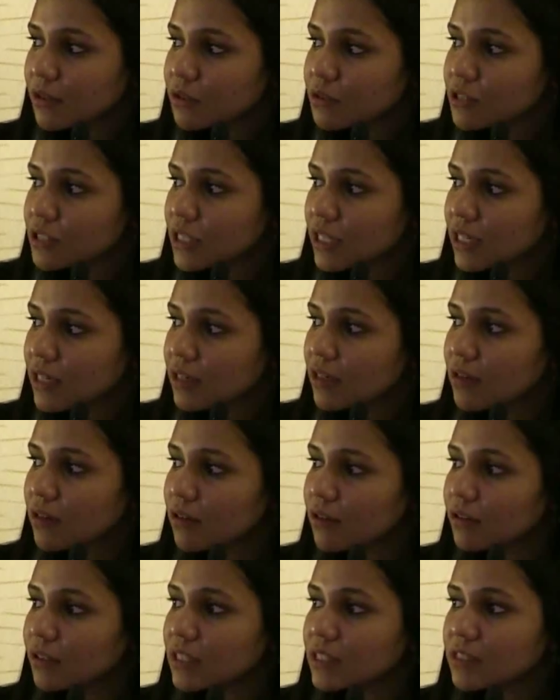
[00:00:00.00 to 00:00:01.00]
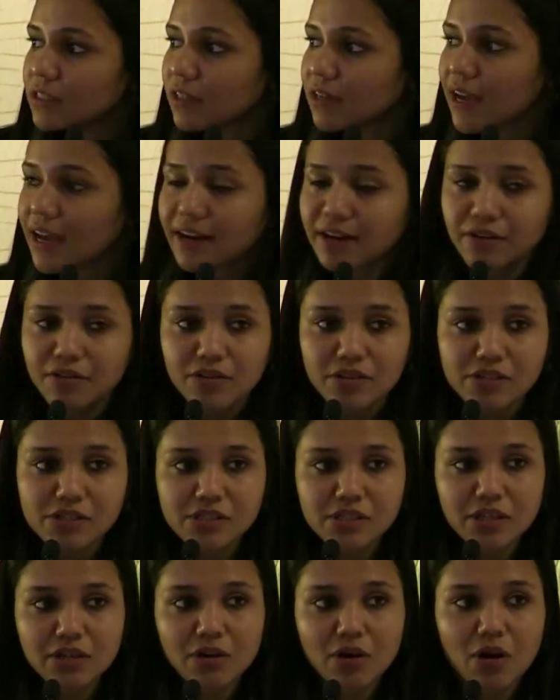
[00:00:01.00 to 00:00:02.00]
you see here, these are
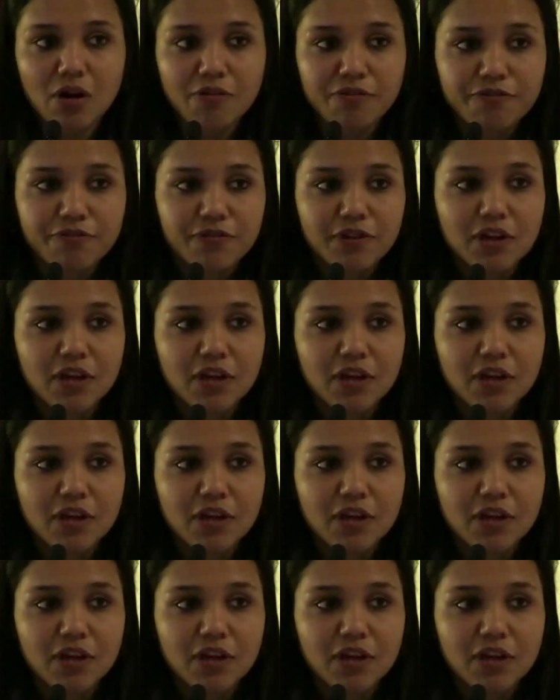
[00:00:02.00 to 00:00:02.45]
characteristic of